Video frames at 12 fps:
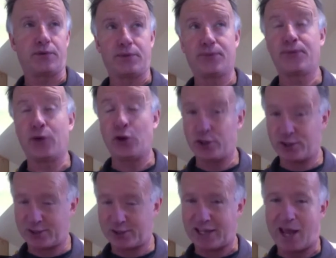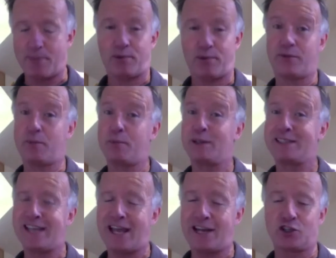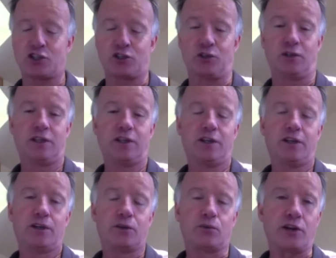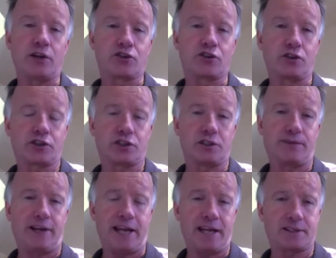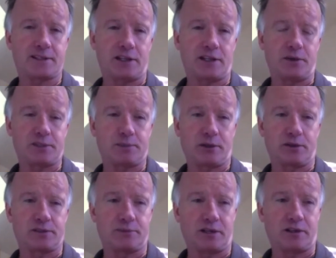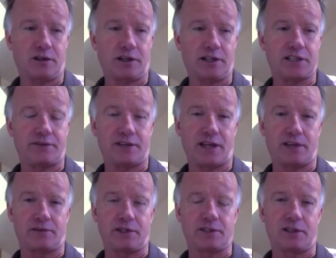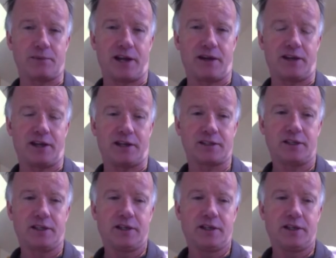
first step of a potential reintroduction of lynx. I know you spoke to my colleague David Hetherington about that.